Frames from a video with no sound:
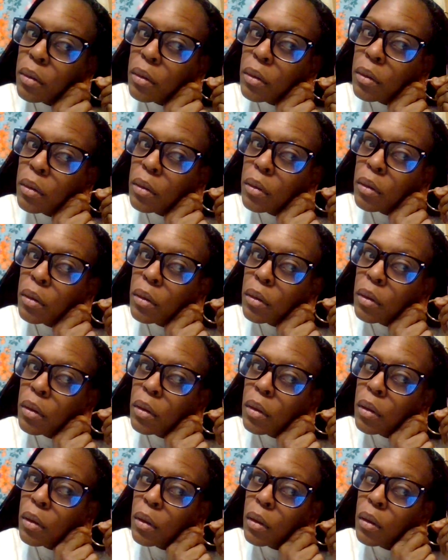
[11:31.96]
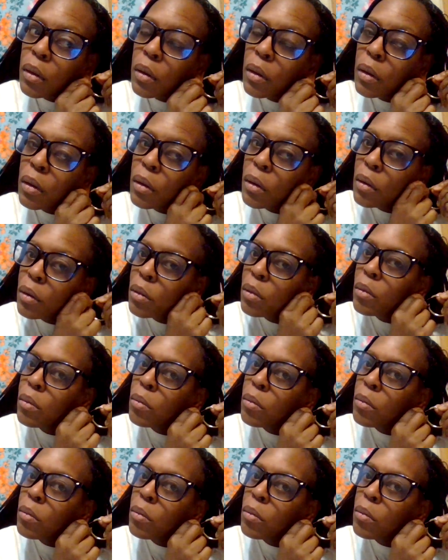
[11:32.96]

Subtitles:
(no one is talking)